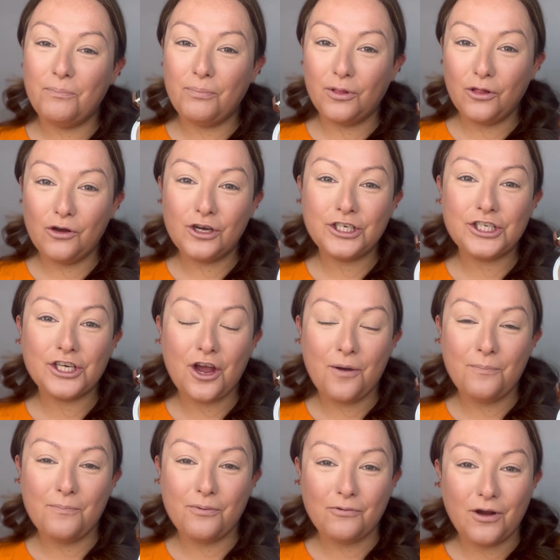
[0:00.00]
blush
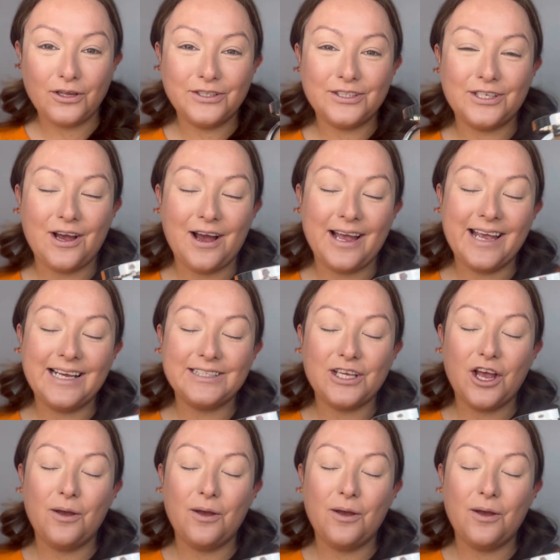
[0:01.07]
and bronzer is